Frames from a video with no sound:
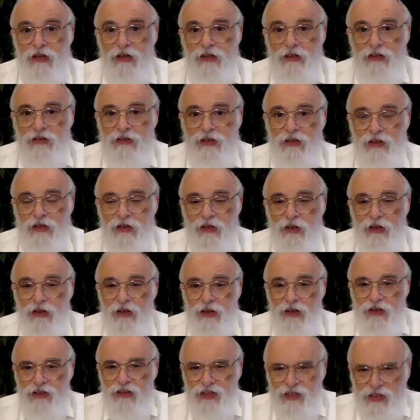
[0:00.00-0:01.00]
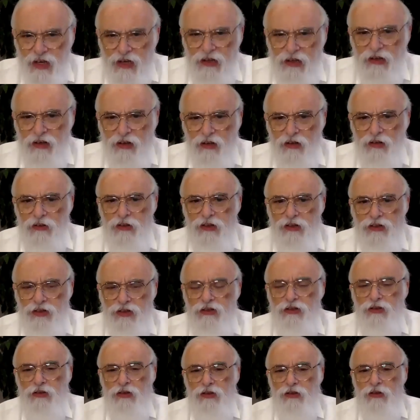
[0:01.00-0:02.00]
the in seichel, the
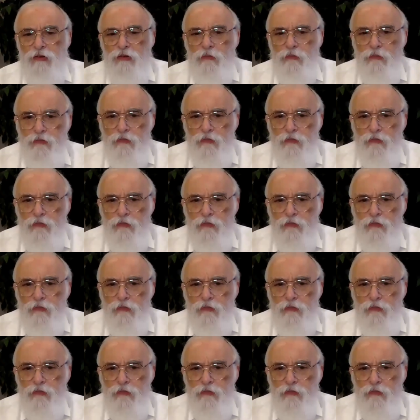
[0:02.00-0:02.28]
truth